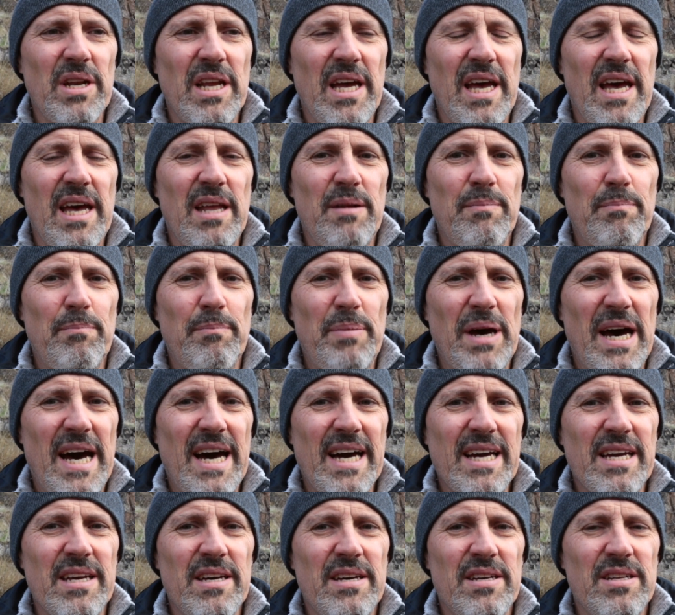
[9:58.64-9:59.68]
going to head
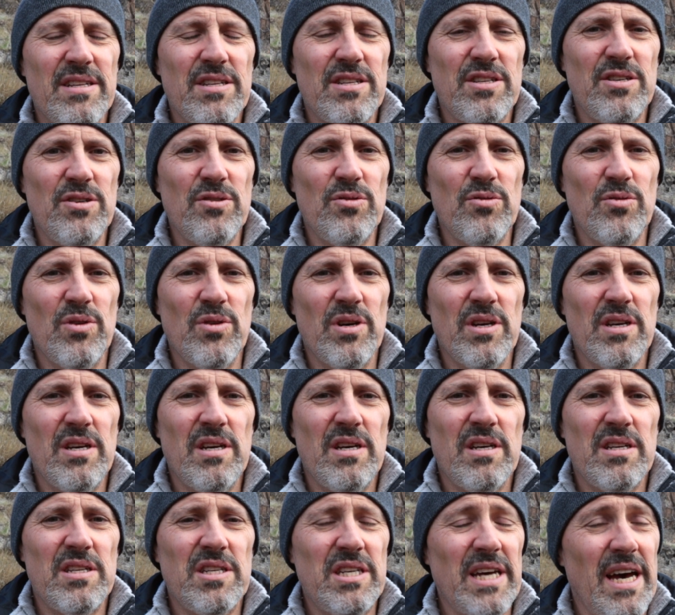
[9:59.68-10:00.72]
back to
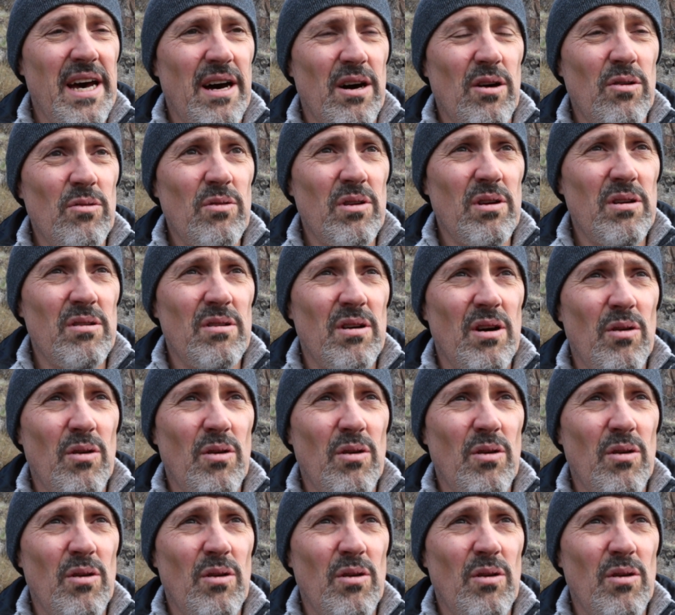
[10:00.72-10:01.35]
town,